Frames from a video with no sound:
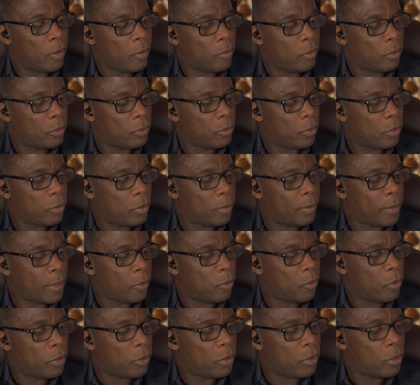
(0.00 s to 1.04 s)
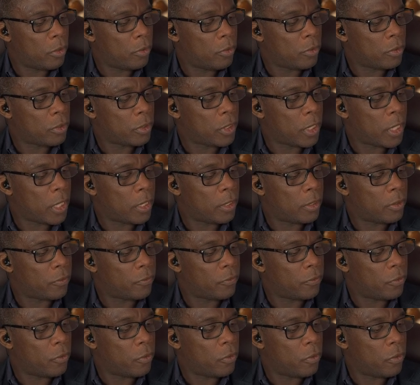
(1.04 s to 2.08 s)
we'll talk about what those stand
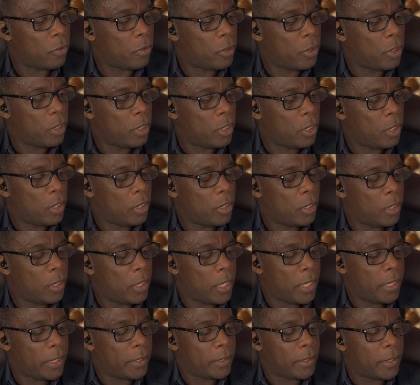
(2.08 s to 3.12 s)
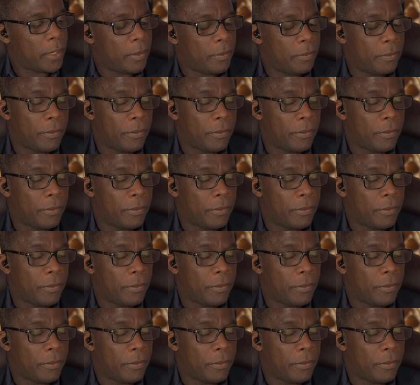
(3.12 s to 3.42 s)
for later.